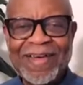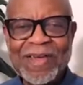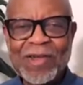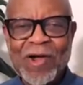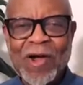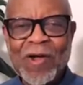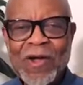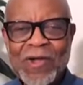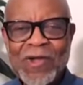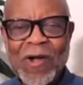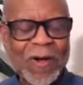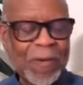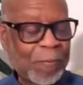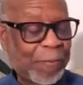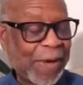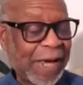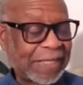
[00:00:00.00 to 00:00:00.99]
you, you ought
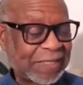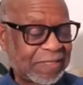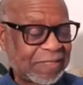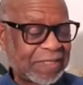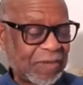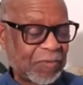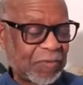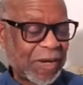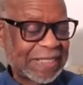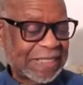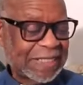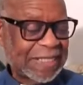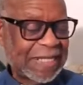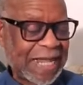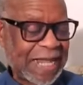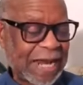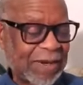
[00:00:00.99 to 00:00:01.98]
to pat yourself when I
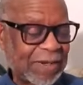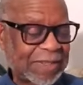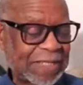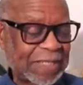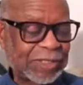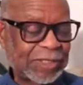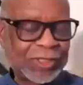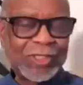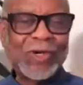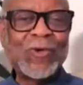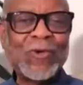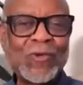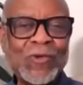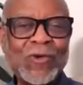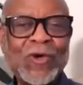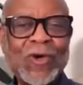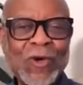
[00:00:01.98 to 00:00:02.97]
say that and say,
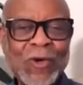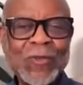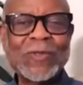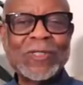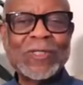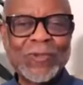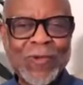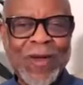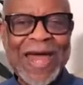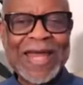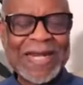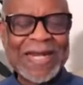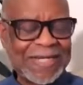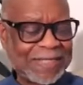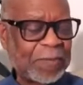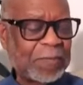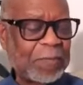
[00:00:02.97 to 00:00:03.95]
Jude was
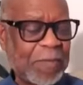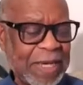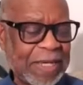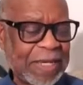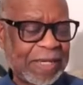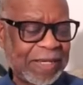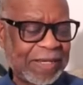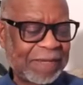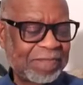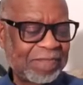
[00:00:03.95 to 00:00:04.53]
writing to me,